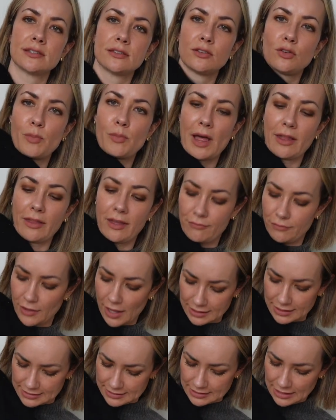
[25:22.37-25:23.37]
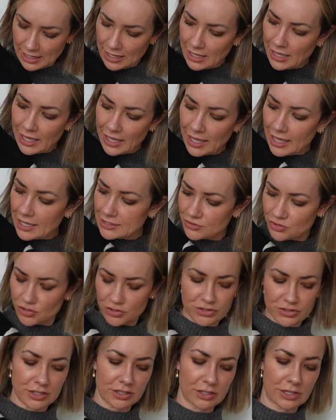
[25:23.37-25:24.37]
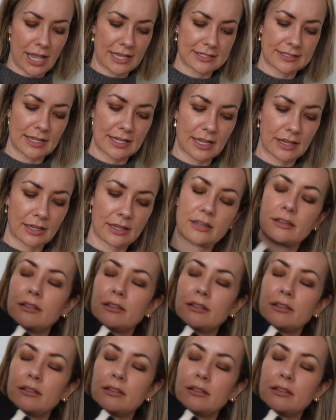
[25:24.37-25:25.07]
and little ballet flats. It's just a classic.